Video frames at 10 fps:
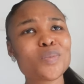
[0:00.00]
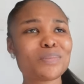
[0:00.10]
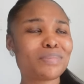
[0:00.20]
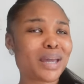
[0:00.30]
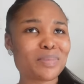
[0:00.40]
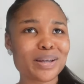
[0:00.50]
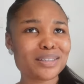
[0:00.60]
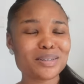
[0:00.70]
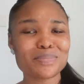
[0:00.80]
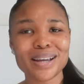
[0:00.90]
but babe, when
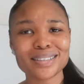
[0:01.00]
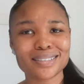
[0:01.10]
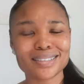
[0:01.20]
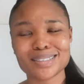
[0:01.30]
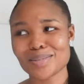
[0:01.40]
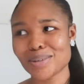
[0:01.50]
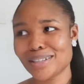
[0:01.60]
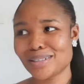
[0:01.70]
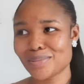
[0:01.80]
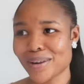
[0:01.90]
did you buy this? Or when
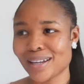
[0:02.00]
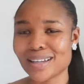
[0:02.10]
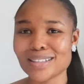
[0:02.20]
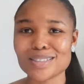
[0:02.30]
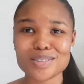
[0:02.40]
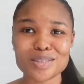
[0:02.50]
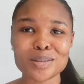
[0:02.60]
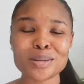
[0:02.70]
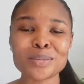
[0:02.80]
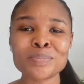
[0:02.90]
did you buy that? You
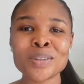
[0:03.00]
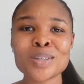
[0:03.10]
know?